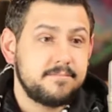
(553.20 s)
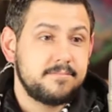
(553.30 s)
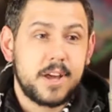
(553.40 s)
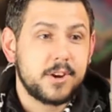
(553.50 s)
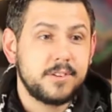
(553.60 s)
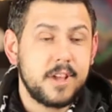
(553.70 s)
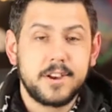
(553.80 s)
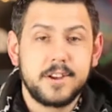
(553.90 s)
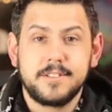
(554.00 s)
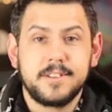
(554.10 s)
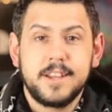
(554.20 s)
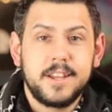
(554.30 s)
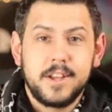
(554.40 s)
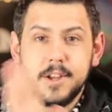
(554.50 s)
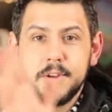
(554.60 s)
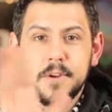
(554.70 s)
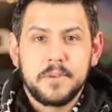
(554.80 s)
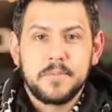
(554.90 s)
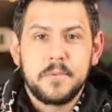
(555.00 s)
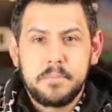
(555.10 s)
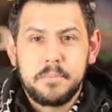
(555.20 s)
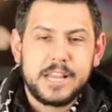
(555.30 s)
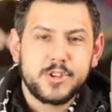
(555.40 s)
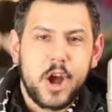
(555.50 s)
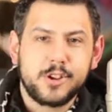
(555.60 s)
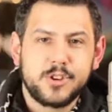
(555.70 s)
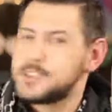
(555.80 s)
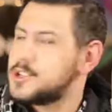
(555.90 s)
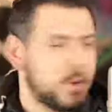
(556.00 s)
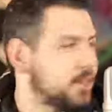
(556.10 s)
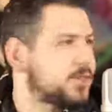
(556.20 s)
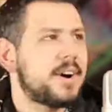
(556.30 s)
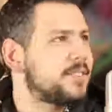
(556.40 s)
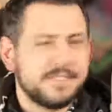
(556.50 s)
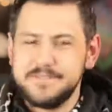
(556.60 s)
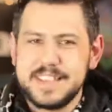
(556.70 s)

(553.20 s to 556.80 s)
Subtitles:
not a blatant contradiction whatsoever.